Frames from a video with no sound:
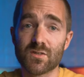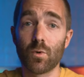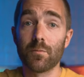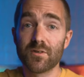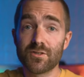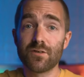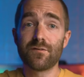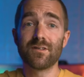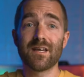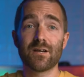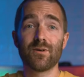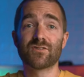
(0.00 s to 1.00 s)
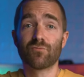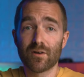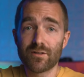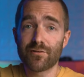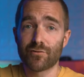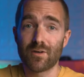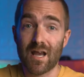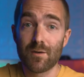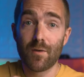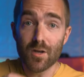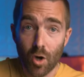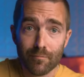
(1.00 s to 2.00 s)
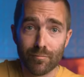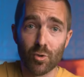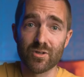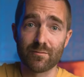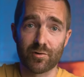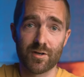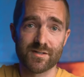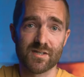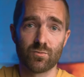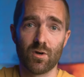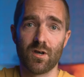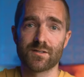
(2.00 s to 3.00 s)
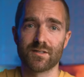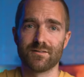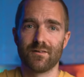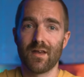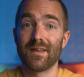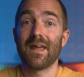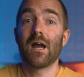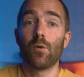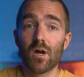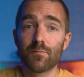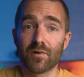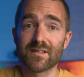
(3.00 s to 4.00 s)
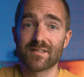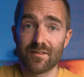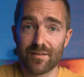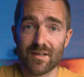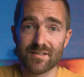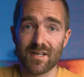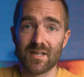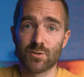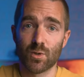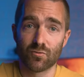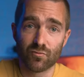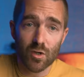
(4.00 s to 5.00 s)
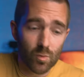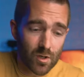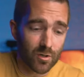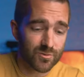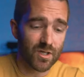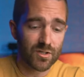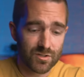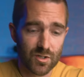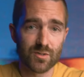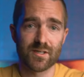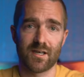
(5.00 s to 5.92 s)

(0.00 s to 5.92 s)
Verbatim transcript: So what I'm gonna do for you now is run you through how my onboarding process works and, and how I bring Synthesia into a real world use